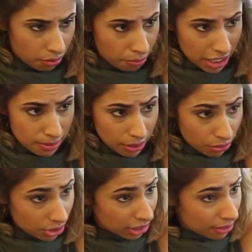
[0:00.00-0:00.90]
meant to be
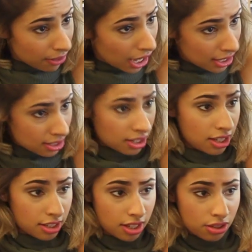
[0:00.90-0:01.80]
really fast and
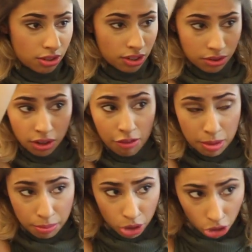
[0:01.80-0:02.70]
easy, so they don't have to
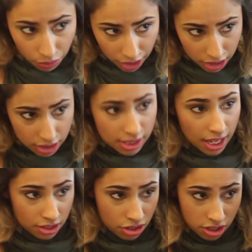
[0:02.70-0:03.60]
be perfect
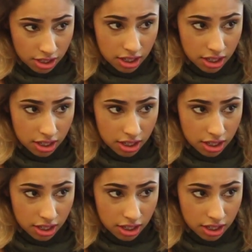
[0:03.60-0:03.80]
sections.